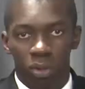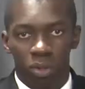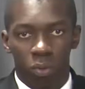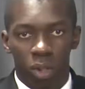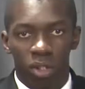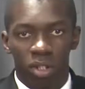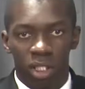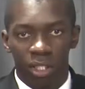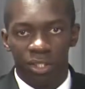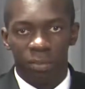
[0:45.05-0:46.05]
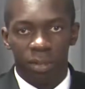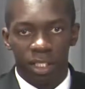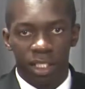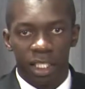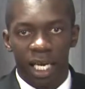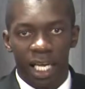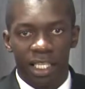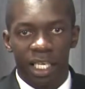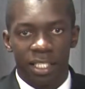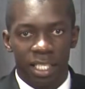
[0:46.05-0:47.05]
was the world's largest building
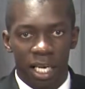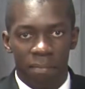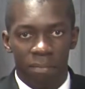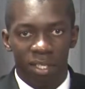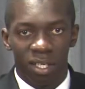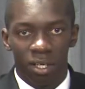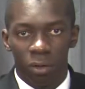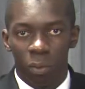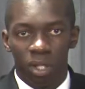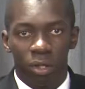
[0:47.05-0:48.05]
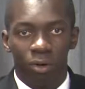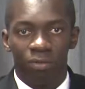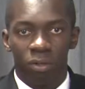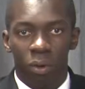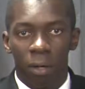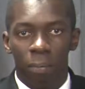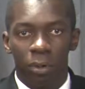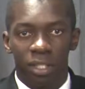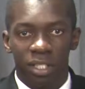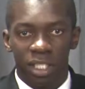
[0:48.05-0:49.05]
at that time, with over
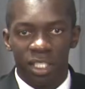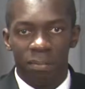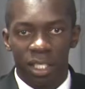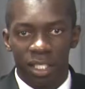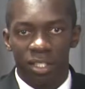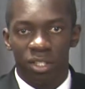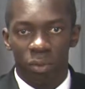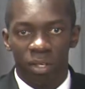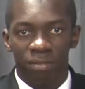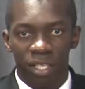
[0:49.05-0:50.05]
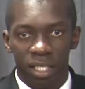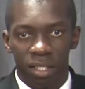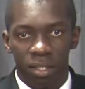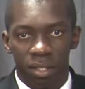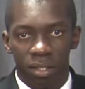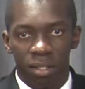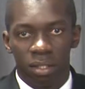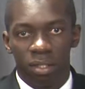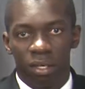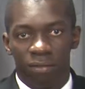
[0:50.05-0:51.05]
1.6 million square feet
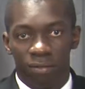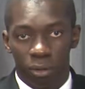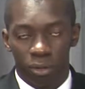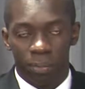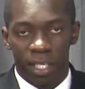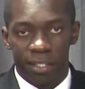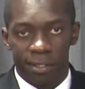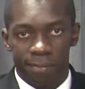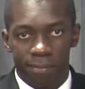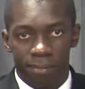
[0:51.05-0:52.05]
of floor space.